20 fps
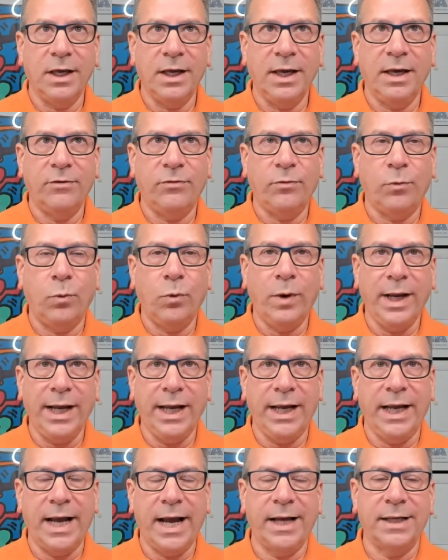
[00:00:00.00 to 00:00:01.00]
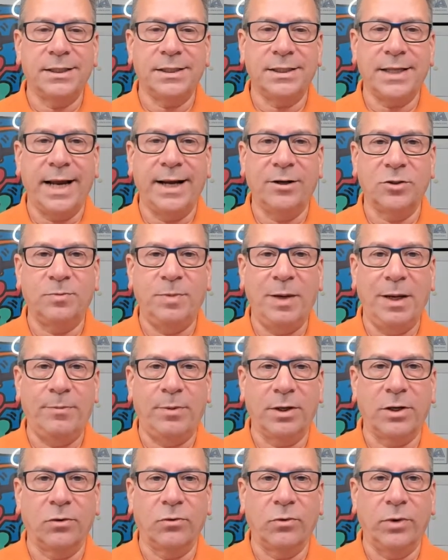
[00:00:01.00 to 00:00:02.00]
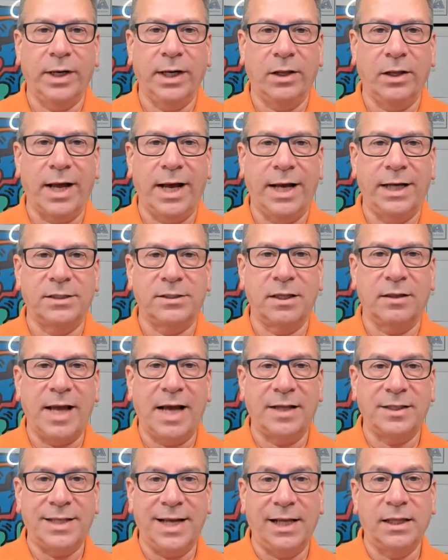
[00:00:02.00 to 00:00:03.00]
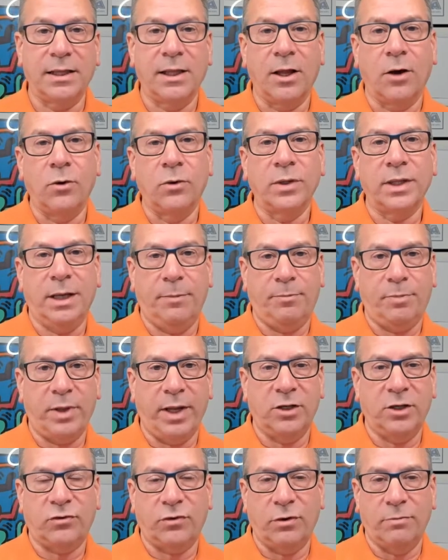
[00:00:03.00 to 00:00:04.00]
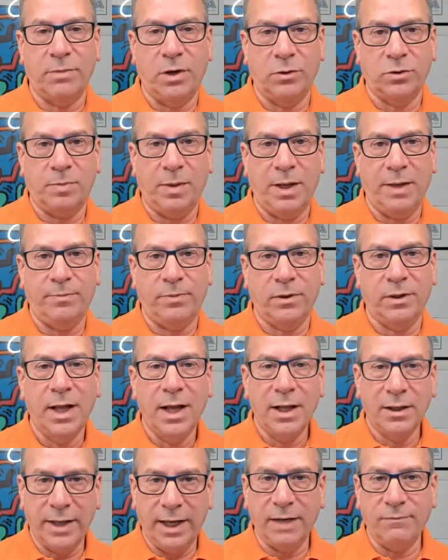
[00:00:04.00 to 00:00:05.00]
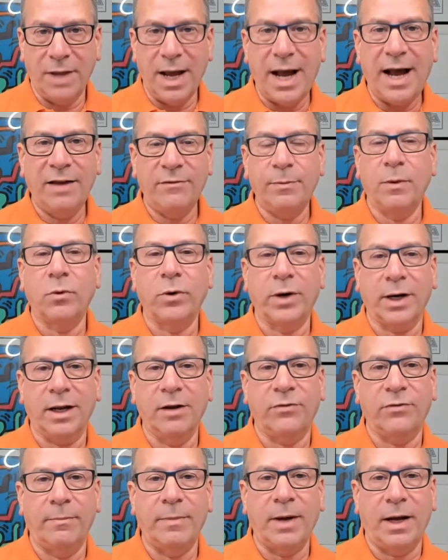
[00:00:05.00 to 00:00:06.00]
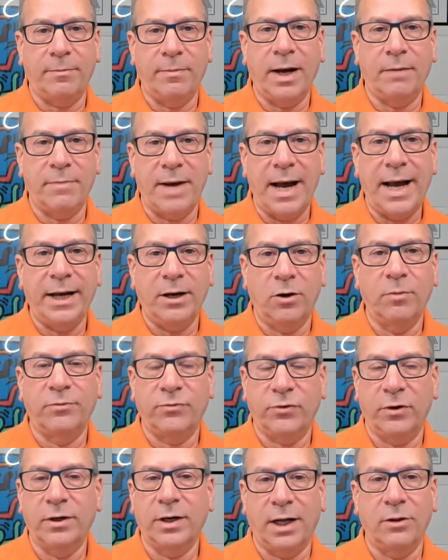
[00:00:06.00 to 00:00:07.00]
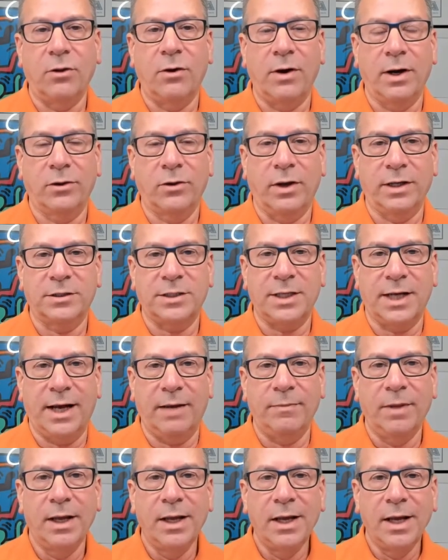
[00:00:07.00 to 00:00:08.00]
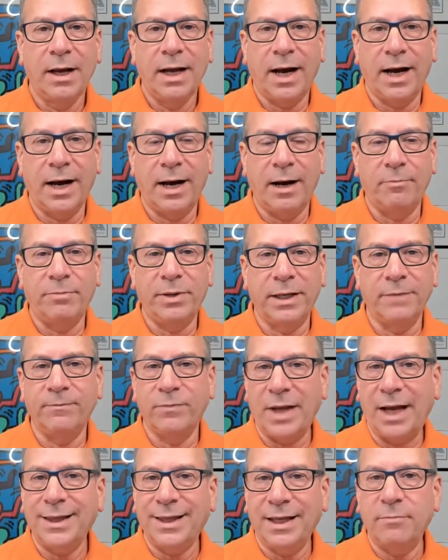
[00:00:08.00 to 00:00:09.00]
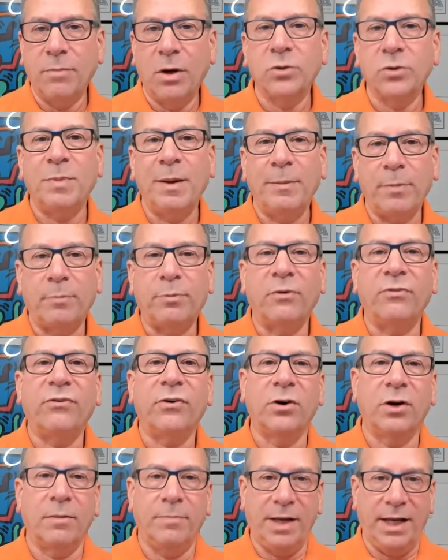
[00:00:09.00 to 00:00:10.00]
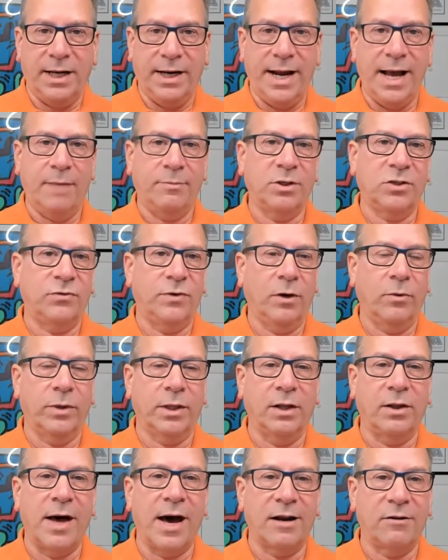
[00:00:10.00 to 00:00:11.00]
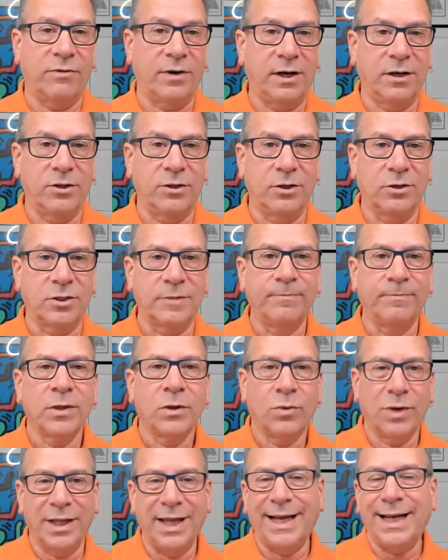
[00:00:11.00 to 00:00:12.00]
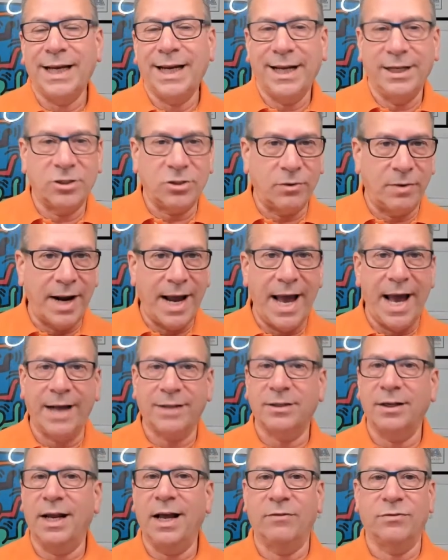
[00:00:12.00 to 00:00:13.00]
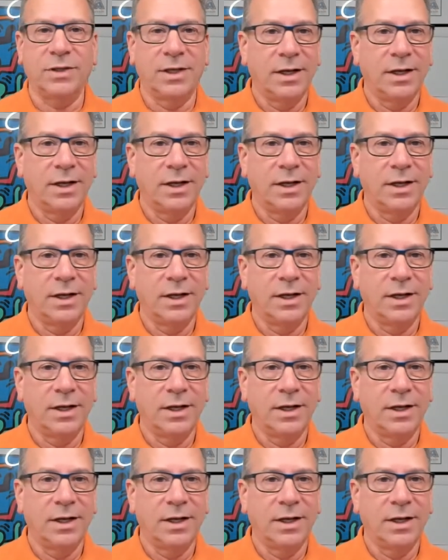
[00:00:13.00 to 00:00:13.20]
if we as salespeople can realize that that's a lonely place for most people, like I've been working from my home for a long, long time, but I think most people prefer to be in an atmosphere with a lot of others where they can interact and have